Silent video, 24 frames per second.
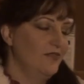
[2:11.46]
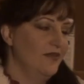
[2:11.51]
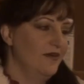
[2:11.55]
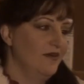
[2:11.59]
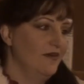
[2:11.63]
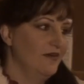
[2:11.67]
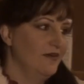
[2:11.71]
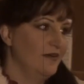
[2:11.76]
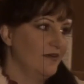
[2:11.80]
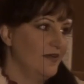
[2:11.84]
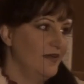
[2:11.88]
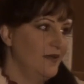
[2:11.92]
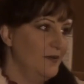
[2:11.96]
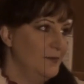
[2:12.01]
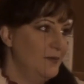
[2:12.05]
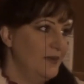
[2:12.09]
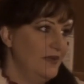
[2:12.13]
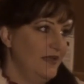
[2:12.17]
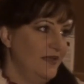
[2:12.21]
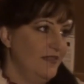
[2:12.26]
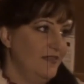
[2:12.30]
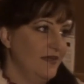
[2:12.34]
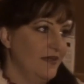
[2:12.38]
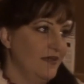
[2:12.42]
ago, the
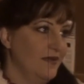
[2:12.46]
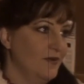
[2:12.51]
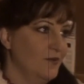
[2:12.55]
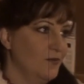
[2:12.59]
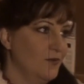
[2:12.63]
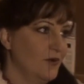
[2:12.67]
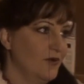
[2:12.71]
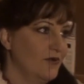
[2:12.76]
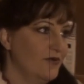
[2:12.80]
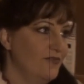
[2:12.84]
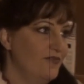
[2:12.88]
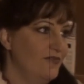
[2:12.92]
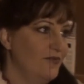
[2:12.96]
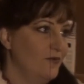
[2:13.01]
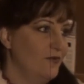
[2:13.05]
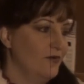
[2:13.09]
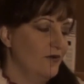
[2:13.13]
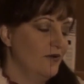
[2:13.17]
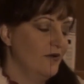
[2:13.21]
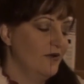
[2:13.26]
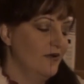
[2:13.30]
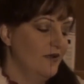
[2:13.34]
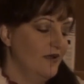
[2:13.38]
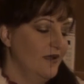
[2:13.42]
company that I
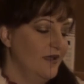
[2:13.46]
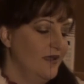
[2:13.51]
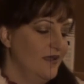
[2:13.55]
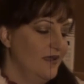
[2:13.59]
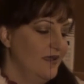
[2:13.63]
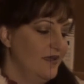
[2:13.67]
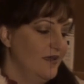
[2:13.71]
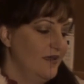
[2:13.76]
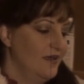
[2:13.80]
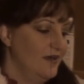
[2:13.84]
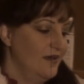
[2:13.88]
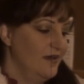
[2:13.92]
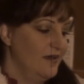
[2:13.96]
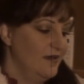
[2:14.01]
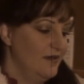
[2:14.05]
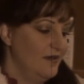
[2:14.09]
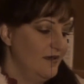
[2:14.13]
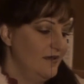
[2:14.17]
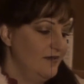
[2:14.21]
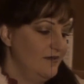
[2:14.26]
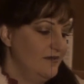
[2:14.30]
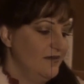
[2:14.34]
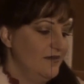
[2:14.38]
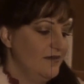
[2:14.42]
work for
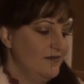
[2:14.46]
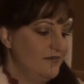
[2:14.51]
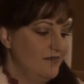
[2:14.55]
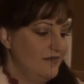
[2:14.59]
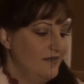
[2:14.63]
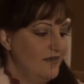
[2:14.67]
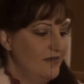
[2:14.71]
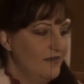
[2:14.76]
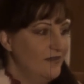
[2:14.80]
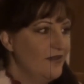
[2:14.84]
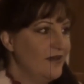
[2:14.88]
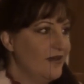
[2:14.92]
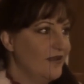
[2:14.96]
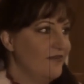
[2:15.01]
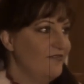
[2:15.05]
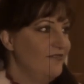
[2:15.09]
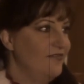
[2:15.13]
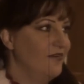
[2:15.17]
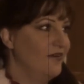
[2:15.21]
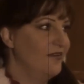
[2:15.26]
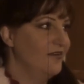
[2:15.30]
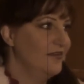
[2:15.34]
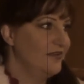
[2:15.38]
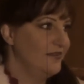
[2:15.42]
does a
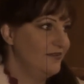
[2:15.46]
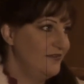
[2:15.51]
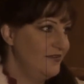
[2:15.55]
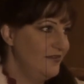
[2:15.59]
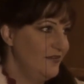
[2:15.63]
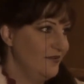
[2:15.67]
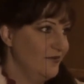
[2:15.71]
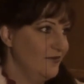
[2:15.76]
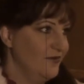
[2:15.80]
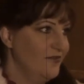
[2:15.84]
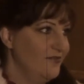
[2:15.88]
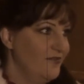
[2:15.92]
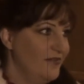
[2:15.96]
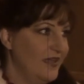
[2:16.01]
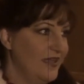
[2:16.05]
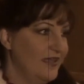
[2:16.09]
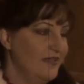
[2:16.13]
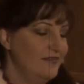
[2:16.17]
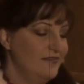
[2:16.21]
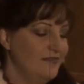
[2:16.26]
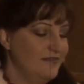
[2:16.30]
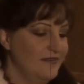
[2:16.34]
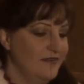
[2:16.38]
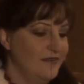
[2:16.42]
lot of
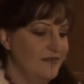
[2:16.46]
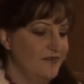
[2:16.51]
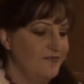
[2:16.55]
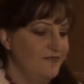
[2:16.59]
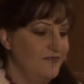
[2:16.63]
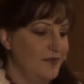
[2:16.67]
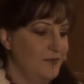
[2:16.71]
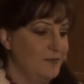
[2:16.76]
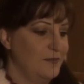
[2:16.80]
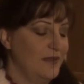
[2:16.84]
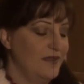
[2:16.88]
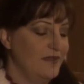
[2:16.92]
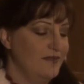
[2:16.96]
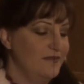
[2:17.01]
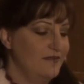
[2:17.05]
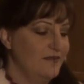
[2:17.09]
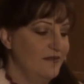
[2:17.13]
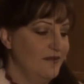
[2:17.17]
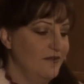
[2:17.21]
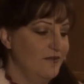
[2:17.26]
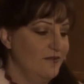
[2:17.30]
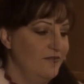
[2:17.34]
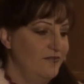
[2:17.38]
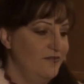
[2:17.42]
volunteer events, and I
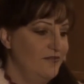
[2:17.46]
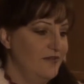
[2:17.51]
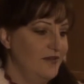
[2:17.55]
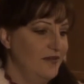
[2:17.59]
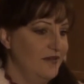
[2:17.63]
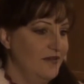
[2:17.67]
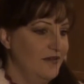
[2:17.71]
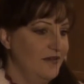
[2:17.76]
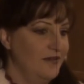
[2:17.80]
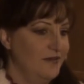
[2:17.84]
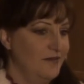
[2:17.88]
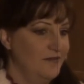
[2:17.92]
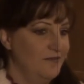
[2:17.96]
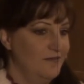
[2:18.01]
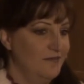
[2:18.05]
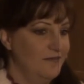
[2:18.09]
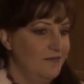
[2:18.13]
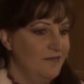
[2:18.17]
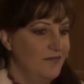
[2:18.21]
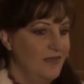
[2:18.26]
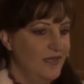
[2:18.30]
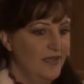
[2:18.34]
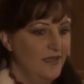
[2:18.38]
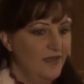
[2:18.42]
found myself
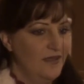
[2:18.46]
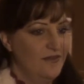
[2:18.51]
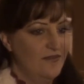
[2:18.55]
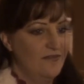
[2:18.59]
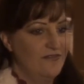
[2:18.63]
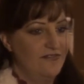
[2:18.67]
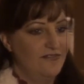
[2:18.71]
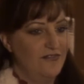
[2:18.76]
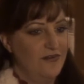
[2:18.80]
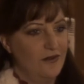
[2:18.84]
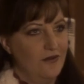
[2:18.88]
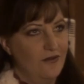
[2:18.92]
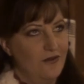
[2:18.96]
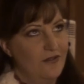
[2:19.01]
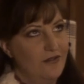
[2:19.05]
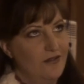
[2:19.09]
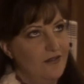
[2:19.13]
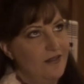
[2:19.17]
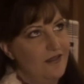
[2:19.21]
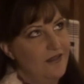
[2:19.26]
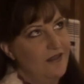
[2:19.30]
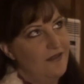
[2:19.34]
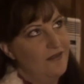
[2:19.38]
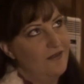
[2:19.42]

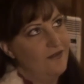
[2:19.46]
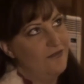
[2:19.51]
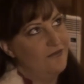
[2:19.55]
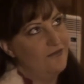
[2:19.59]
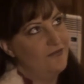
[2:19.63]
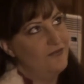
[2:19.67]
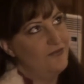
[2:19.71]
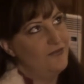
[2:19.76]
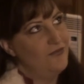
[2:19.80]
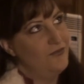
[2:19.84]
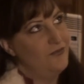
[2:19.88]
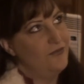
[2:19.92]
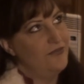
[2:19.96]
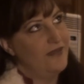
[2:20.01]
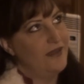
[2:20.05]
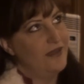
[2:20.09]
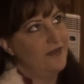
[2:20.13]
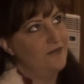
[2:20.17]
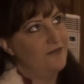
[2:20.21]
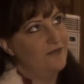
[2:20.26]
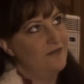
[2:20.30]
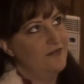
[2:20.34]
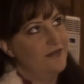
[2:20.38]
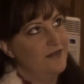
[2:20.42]
fall of
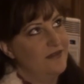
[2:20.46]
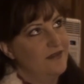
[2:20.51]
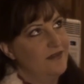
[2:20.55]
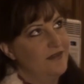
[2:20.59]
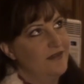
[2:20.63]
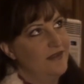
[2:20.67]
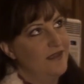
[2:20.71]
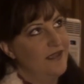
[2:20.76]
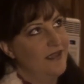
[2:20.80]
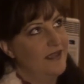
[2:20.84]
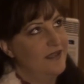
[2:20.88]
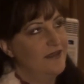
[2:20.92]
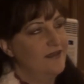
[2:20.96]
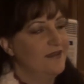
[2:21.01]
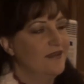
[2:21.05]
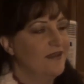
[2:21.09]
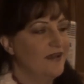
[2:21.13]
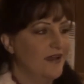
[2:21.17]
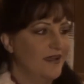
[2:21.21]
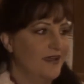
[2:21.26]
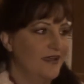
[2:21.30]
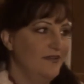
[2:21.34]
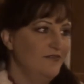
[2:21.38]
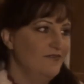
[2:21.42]

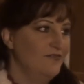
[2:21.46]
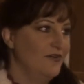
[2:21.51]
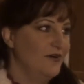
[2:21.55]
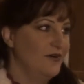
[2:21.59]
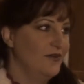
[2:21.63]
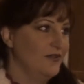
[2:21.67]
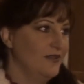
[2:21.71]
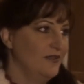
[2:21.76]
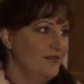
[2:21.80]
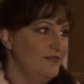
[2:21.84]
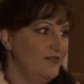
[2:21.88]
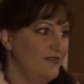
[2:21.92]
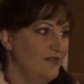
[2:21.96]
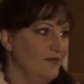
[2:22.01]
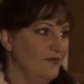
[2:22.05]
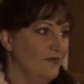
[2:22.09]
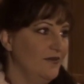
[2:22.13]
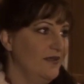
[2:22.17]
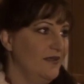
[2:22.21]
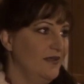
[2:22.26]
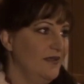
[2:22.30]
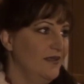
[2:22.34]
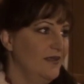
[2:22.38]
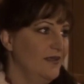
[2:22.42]
2009
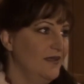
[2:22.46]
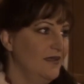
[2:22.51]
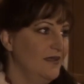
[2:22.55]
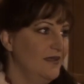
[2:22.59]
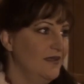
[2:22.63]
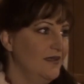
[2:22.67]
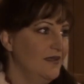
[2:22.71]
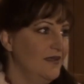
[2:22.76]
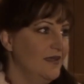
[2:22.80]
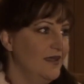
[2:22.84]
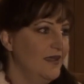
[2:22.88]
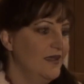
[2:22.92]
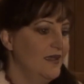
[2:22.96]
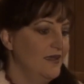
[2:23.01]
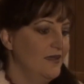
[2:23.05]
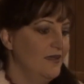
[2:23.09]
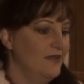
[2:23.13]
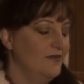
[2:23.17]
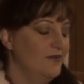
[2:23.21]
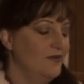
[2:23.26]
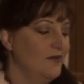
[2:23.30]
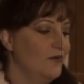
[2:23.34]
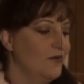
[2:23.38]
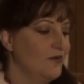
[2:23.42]
volunteering
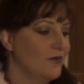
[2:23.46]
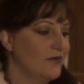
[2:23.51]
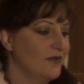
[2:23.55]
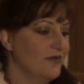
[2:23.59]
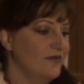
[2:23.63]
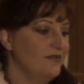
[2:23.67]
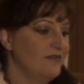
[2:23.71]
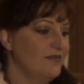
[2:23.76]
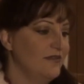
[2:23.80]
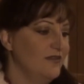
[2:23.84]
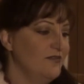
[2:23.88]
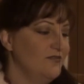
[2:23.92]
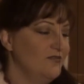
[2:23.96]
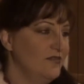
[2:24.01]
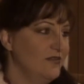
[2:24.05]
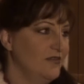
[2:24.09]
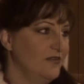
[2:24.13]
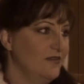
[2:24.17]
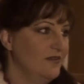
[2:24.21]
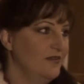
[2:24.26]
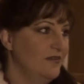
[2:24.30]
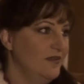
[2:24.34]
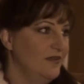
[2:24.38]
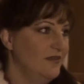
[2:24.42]
at an
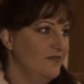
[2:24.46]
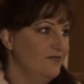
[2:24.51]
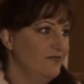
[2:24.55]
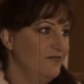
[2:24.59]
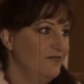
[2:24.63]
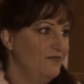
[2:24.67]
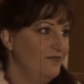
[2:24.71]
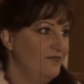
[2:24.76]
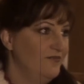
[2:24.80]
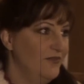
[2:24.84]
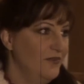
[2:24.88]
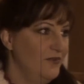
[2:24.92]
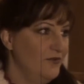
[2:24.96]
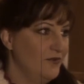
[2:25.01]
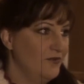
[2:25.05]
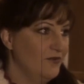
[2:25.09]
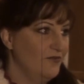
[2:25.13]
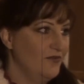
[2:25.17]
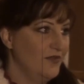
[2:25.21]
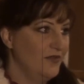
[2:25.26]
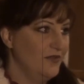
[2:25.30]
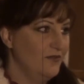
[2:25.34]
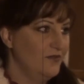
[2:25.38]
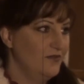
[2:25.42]
organization in
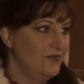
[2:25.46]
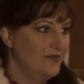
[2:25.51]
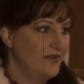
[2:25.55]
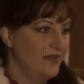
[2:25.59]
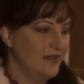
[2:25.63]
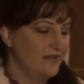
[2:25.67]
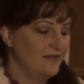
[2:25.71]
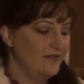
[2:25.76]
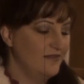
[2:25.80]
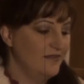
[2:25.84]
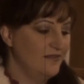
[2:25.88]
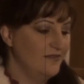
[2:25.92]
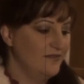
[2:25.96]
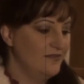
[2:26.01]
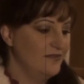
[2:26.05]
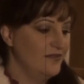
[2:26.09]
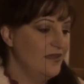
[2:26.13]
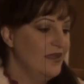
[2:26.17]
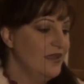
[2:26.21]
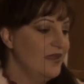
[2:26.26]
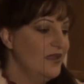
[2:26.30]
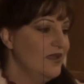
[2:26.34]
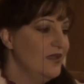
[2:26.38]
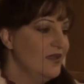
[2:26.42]
Pflugerville,
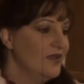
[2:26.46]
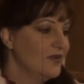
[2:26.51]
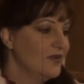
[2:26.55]
Texas